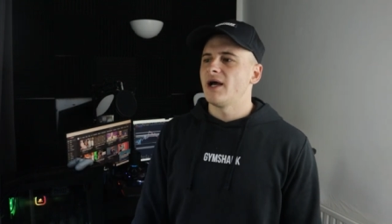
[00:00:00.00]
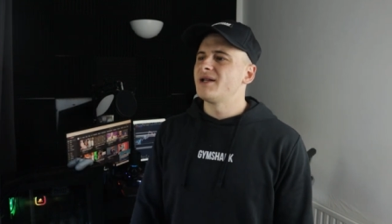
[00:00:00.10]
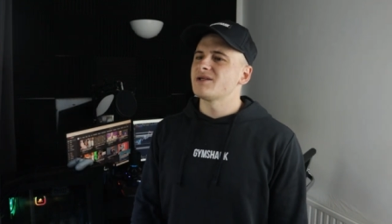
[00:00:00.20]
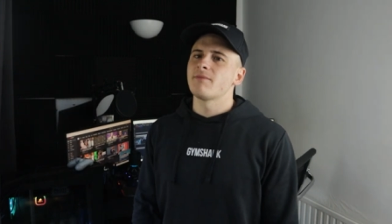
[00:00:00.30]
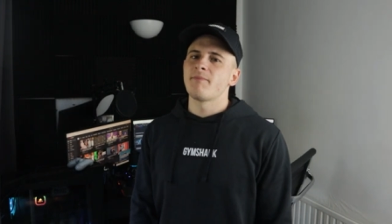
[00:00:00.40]

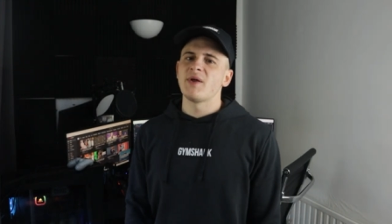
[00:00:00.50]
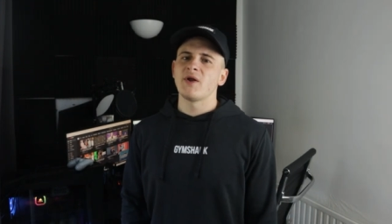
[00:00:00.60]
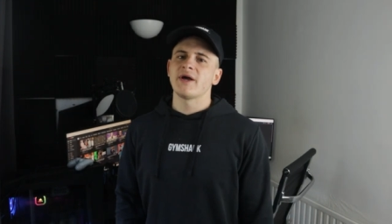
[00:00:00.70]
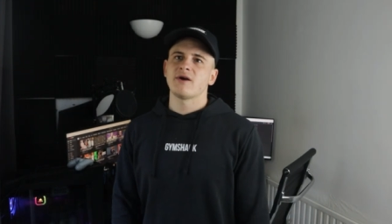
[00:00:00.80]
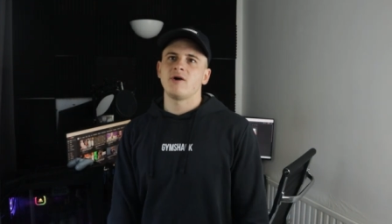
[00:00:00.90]
And it's a bit
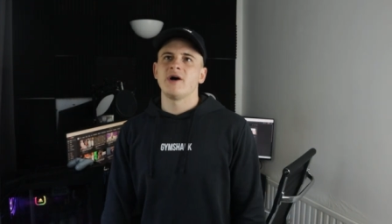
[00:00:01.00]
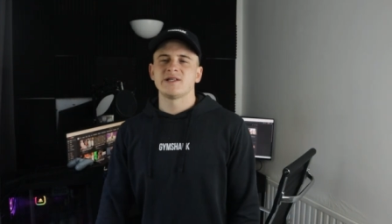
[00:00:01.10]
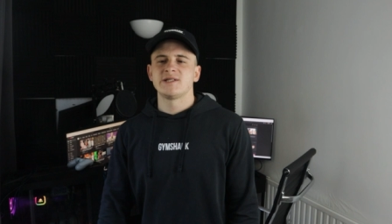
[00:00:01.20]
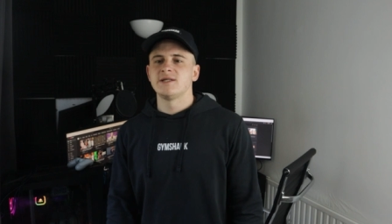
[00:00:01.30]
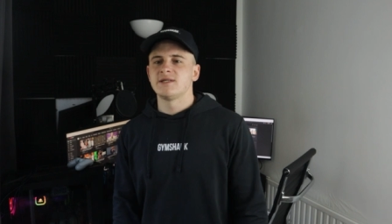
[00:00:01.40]
like
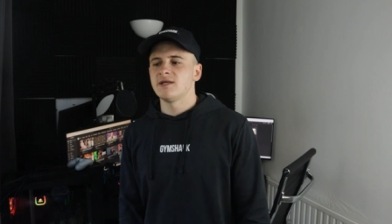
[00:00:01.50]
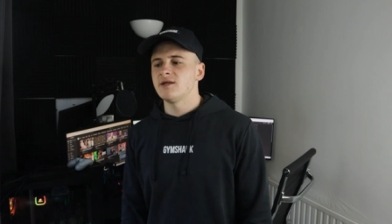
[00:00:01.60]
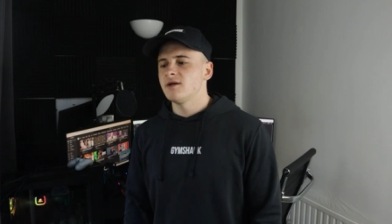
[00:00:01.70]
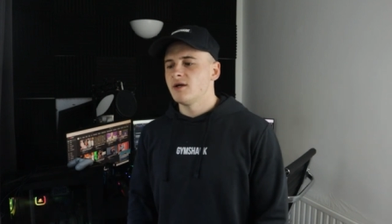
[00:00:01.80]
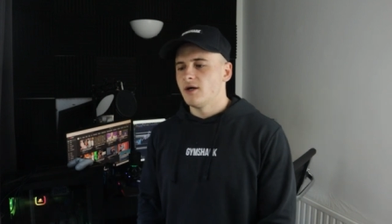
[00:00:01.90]

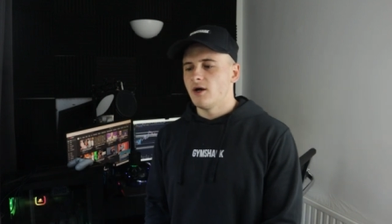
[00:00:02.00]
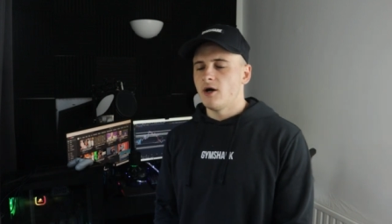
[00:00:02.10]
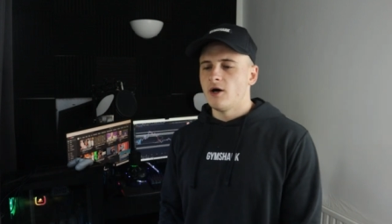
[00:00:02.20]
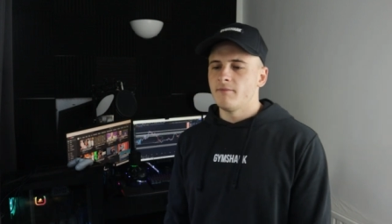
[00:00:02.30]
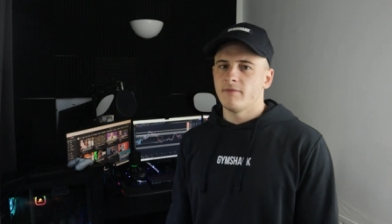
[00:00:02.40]
ICT,
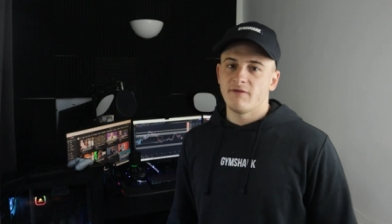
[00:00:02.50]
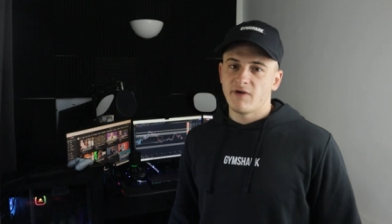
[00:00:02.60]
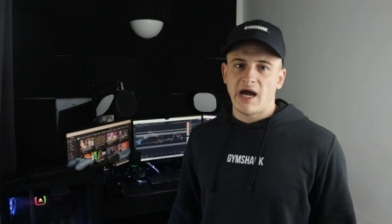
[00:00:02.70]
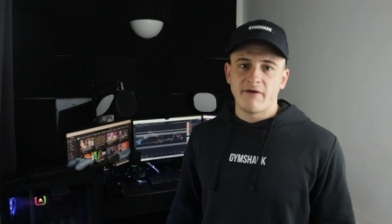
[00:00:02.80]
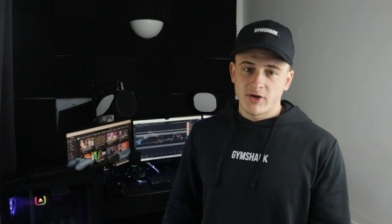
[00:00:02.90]
um, if
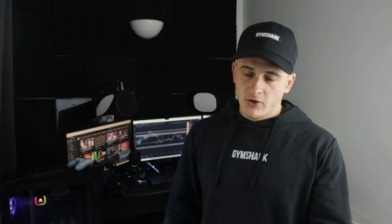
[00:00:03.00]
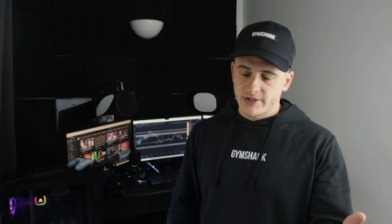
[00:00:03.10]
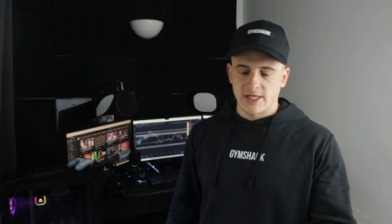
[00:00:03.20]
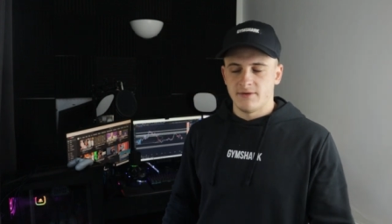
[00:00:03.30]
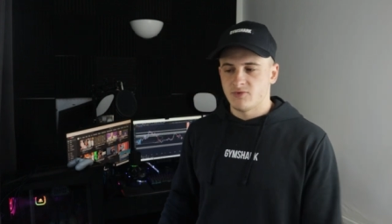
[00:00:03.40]
you haven't
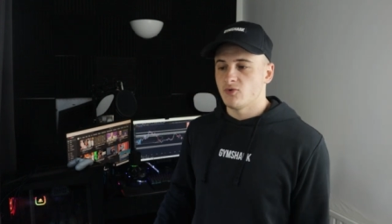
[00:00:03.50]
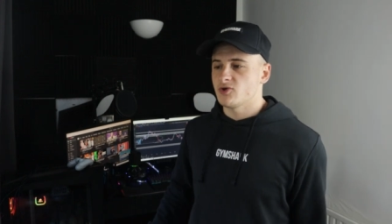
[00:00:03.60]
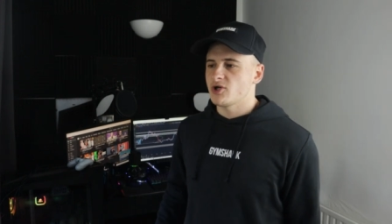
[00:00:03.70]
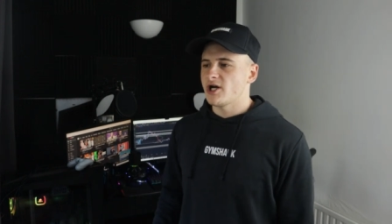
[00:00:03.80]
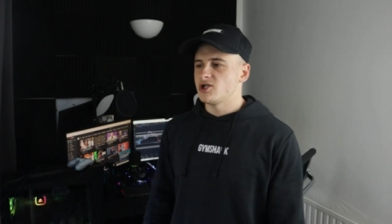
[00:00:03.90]
looked at them sort of
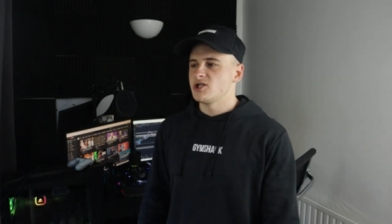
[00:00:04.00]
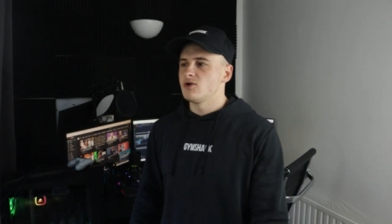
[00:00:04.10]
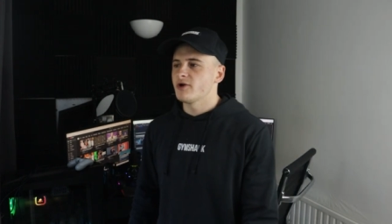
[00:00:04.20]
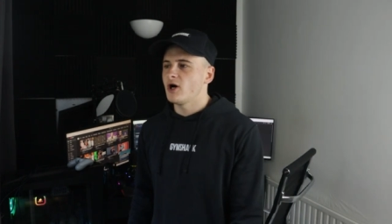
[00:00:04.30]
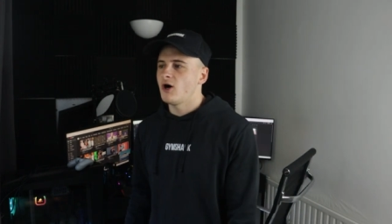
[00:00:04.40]
strategies,
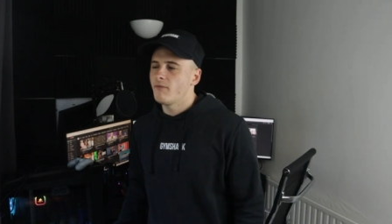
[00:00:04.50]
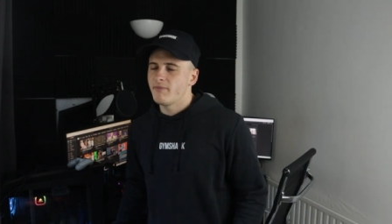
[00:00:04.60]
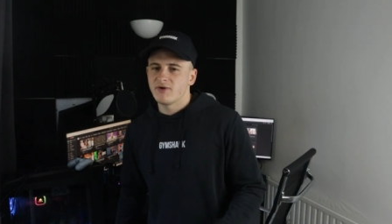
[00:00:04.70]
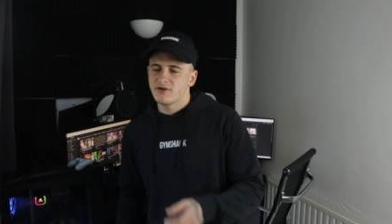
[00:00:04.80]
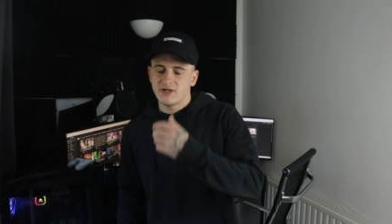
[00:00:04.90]
look it up.
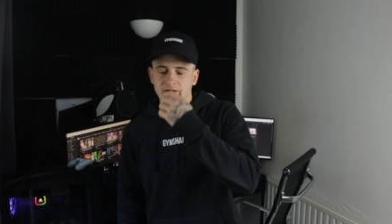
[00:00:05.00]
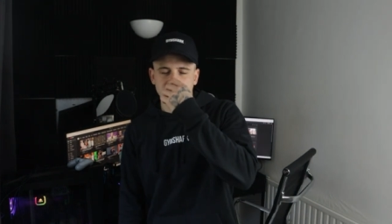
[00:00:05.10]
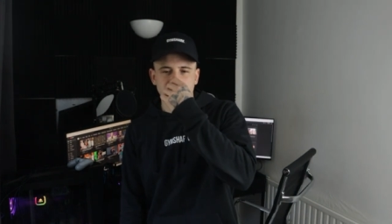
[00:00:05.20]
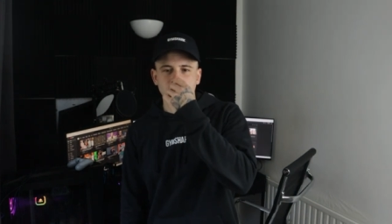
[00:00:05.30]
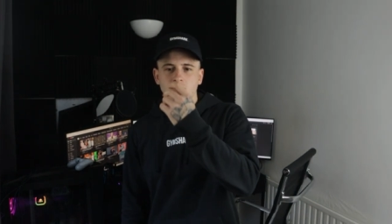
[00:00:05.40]
But you
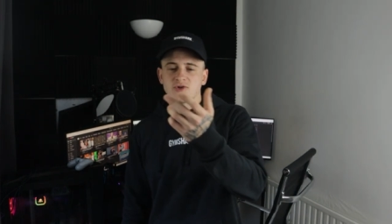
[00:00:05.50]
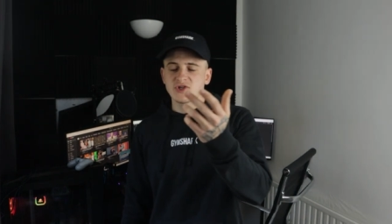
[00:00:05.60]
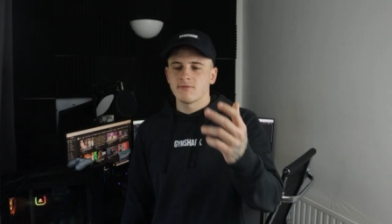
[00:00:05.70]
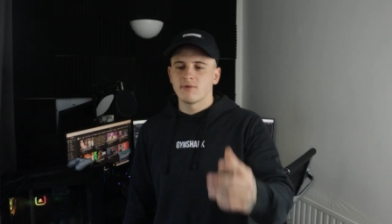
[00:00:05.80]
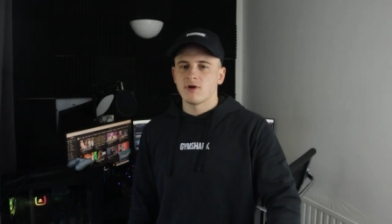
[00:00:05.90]
know they're all
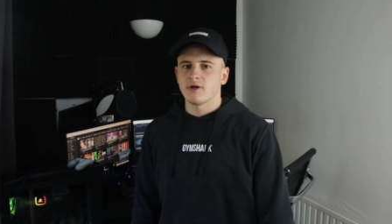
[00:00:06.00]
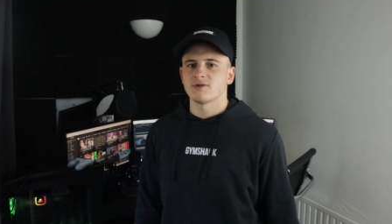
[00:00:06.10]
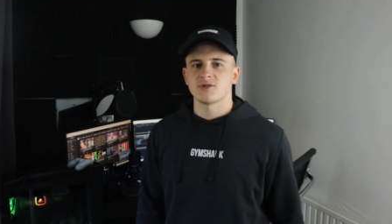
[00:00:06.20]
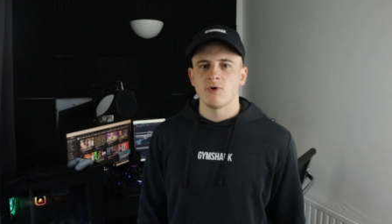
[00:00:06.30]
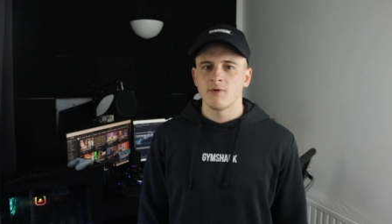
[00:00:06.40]
similar, like
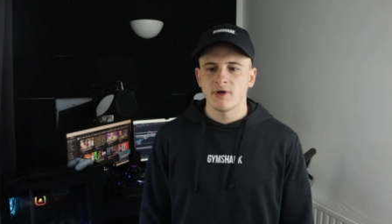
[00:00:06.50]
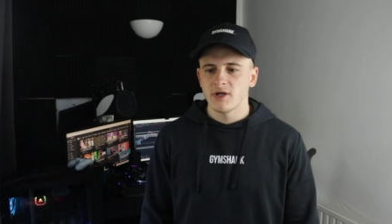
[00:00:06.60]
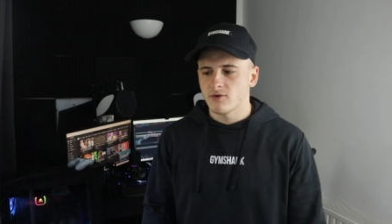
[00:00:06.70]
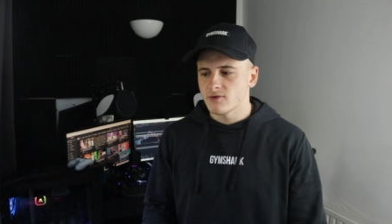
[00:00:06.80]
the smart money